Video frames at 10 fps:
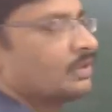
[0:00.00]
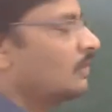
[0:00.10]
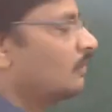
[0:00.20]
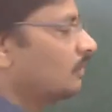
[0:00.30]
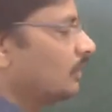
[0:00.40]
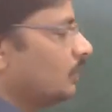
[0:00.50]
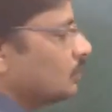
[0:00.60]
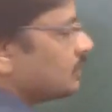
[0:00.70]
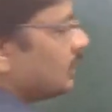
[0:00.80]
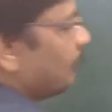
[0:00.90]
we
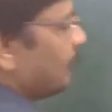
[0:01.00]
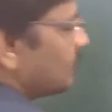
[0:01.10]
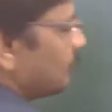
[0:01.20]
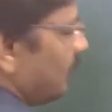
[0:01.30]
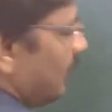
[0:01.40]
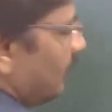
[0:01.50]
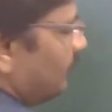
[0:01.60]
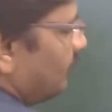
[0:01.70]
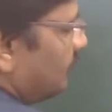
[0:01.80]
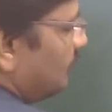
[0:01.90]
used the principle
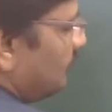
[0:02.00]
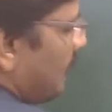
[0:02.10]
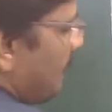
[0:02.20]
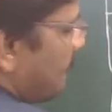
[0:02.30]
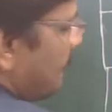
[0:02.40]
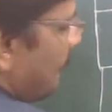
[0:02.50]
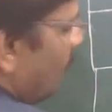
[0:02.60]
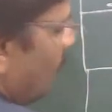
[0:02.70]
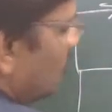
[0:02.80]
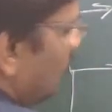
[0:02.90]
of
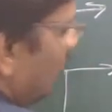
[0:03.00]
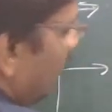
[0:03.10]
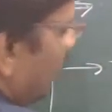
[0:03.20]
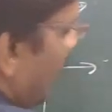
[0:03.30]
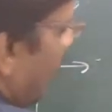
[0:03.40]
virtual work.